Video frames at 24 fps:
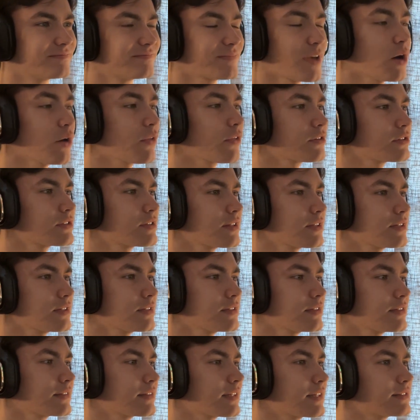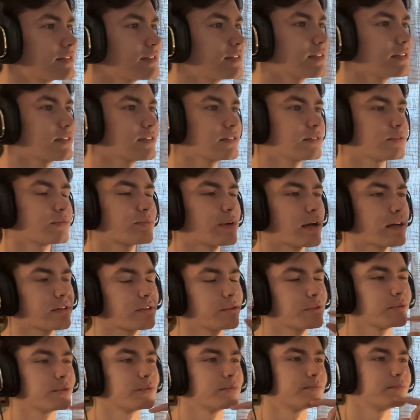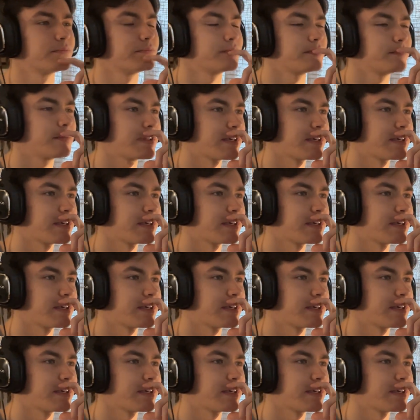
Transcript: oh, there's the. That's the raccoon is.